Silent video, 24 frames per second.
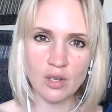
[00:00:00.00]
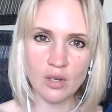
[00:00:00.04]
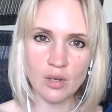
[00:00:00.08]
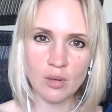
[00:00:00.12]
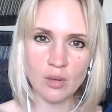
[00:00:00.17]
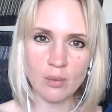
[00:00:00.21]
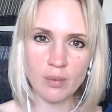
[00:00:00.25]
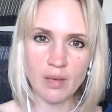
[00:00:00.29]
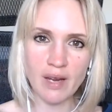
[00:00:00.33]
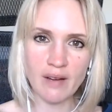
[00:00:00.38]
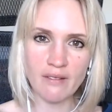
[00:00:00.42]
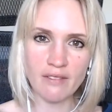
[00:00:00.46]

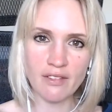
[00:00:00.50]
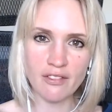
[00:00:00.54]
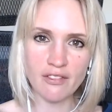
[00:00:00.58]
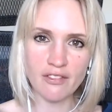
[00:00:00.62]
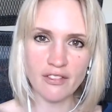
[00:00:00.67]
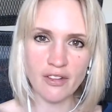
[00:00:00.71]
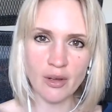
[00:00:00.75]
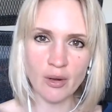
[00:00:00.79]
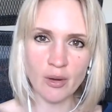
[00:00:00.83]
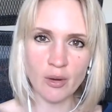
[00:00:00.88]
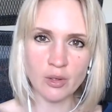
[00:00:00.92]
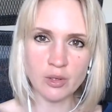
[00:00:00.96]
you being
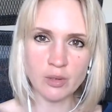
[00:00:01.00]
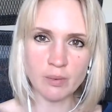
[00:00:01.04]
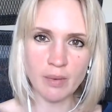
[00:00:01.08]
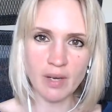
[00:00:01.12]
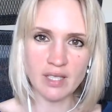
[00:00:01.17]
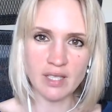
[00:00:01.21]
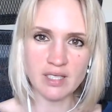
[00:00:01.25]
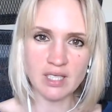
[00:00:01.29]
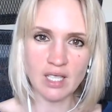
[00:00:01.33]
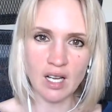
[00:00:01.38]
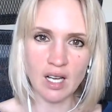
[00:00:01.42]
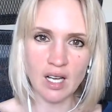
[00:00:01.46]
fulfilled
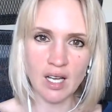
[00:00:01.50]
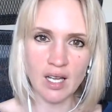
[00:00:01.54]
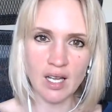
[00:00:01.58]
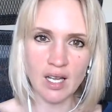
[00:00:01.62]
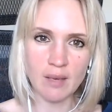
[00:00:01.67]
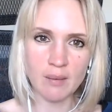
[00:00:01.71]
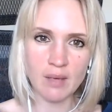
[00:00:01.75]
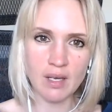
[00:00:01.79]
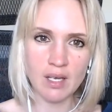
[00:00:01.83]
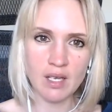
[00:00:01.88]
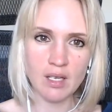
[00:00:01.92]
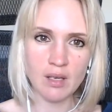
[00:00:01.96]
by
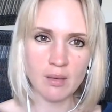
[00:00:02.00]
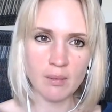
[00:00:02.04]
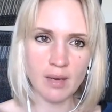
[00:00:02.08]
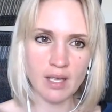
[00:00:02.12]
time,